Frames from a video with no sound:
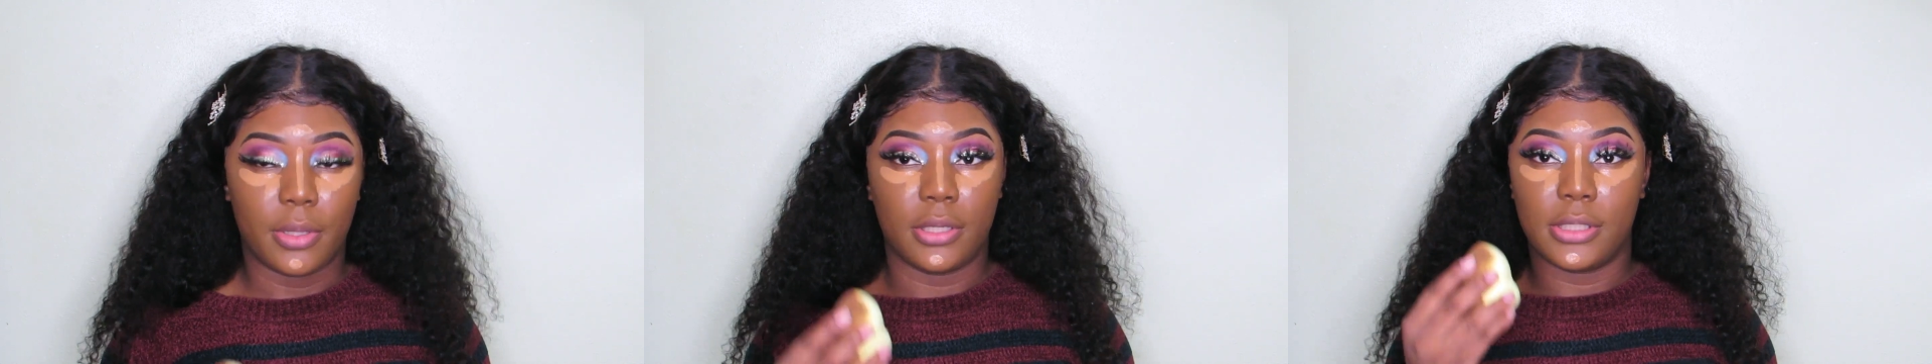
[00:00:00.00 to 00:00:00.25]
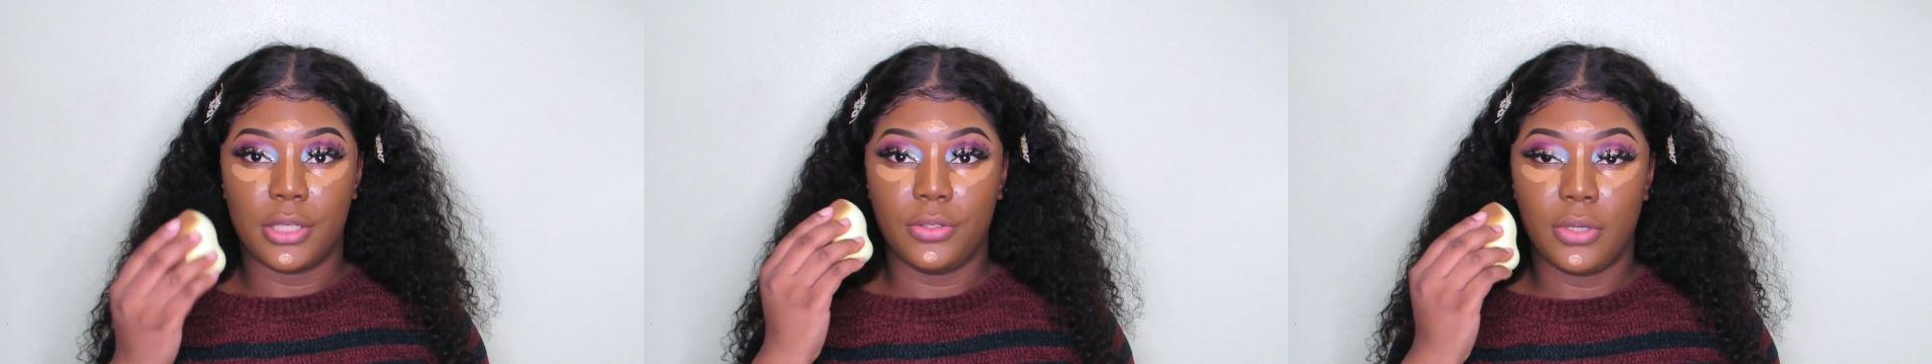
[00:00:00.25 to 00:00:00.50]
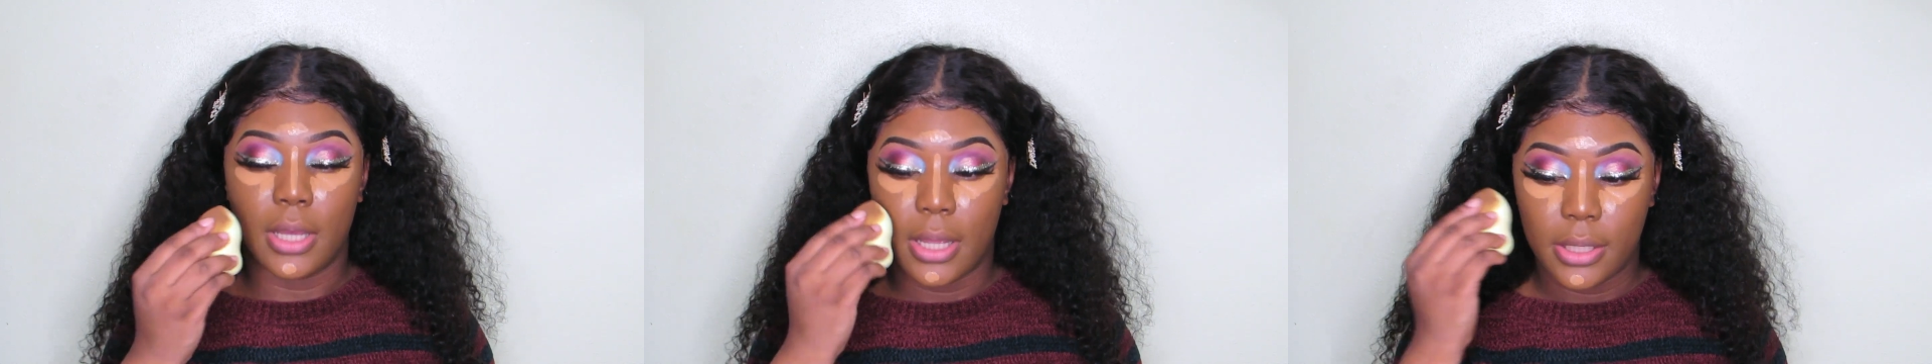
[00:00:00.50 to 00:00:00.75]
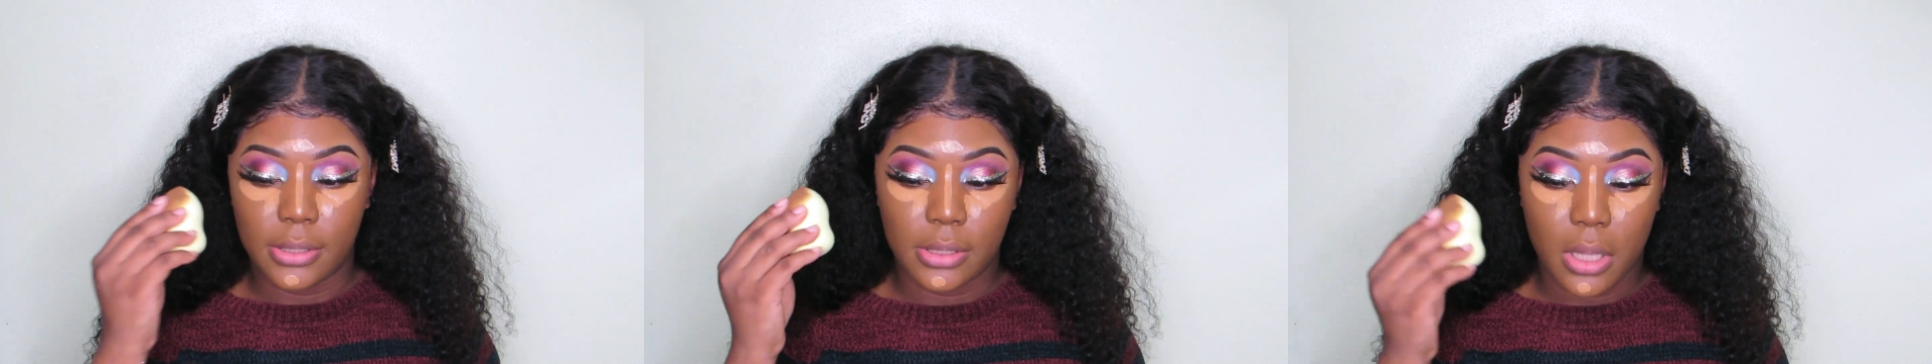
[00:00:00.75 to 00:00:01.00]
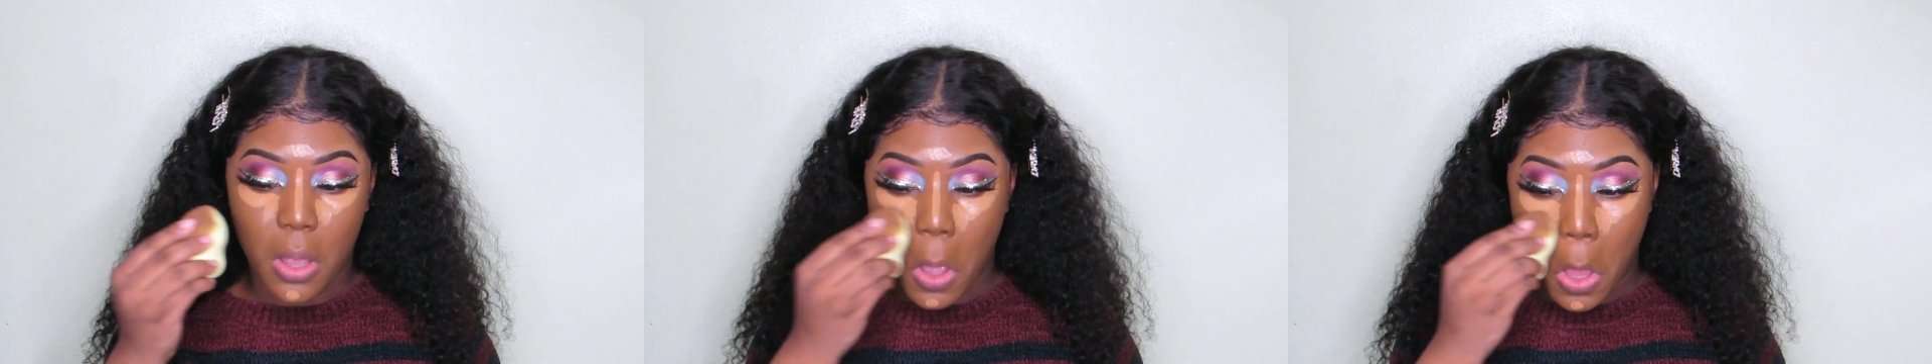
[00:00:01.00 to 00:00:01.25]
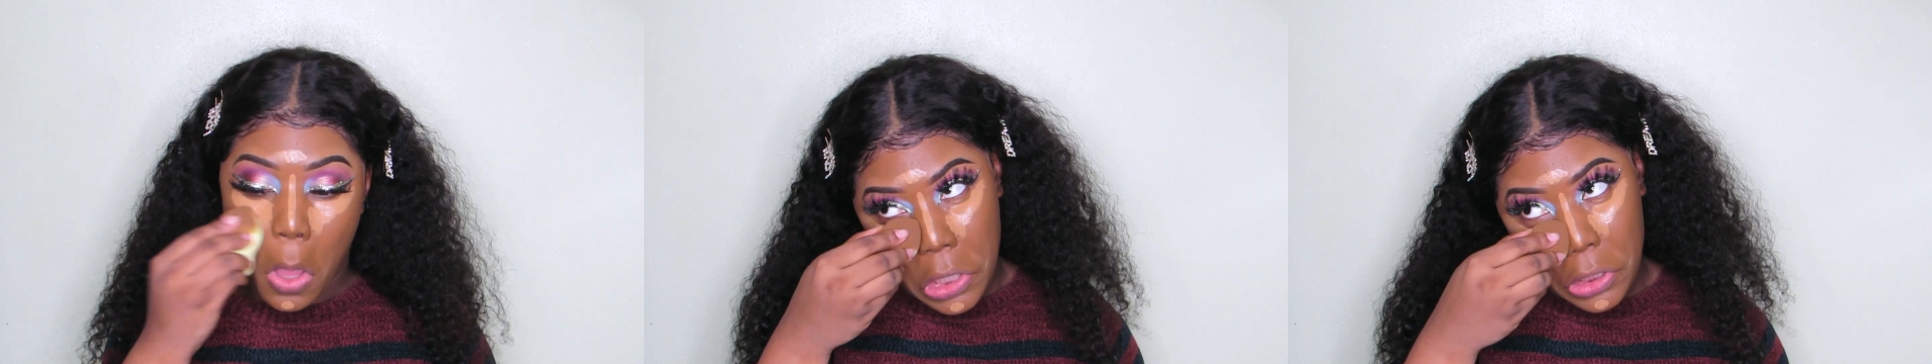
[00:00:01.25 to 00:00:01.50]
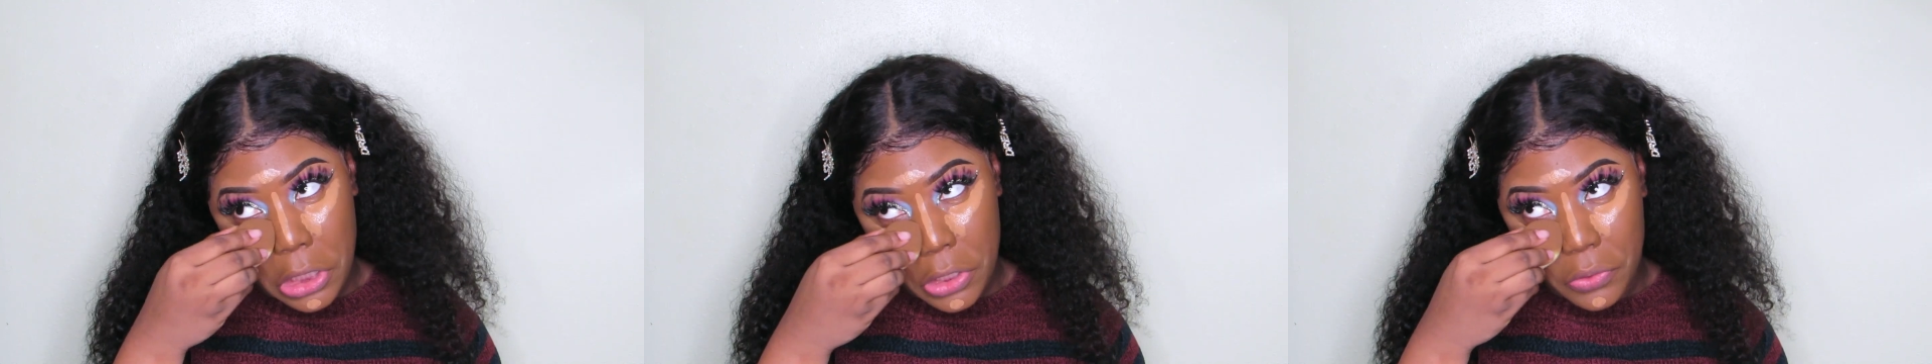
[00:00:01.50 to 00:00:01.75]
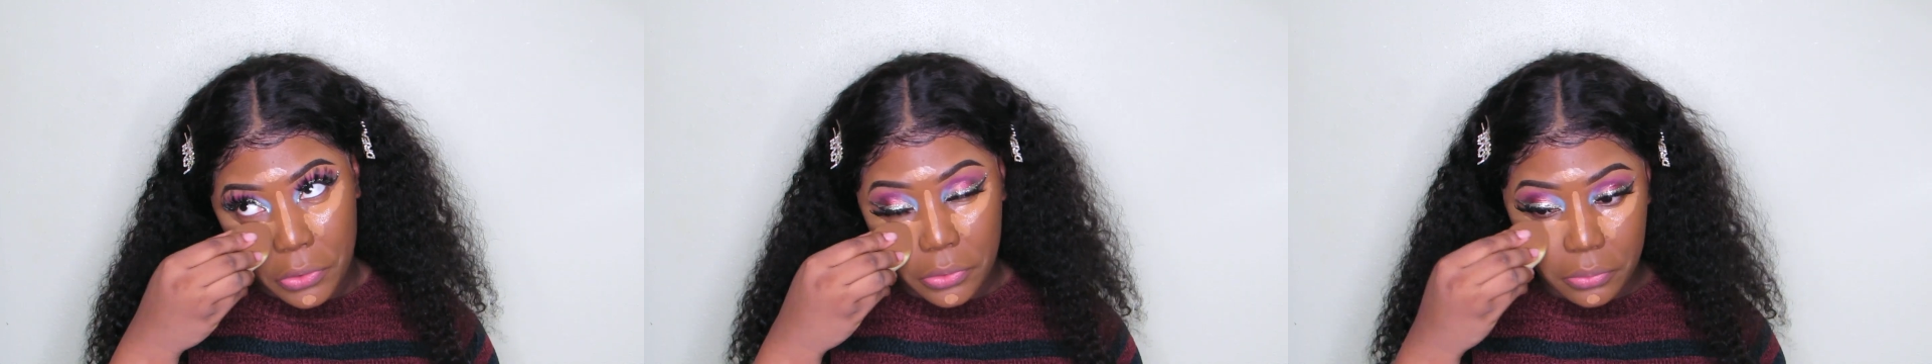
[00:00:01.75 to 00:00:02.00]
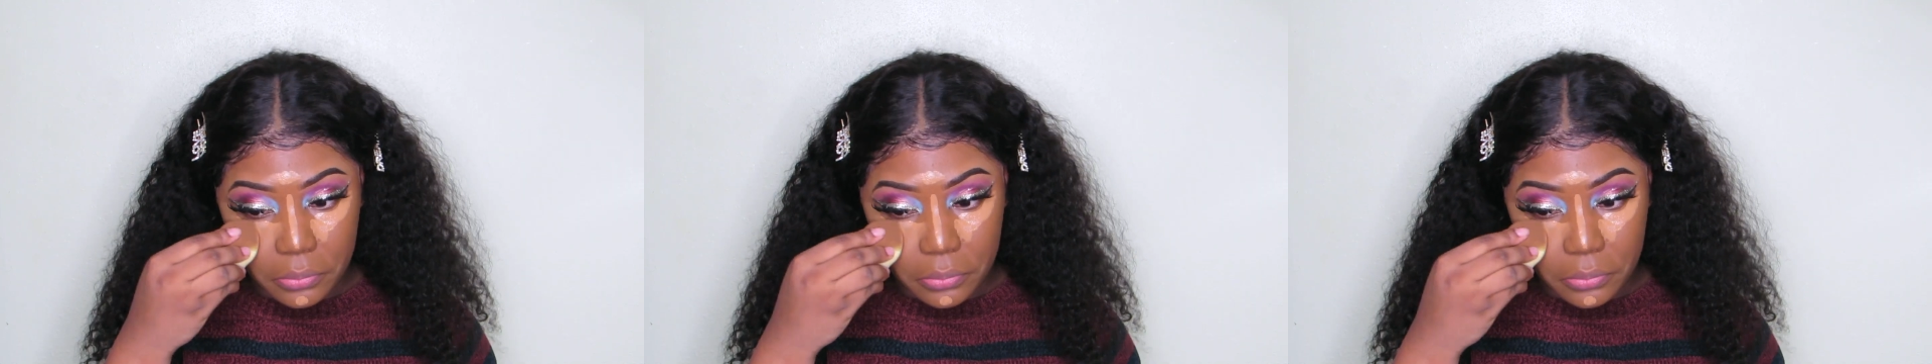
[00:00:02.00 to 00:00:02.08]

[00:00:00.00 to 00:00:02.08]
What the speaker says: gonna tell you guys later.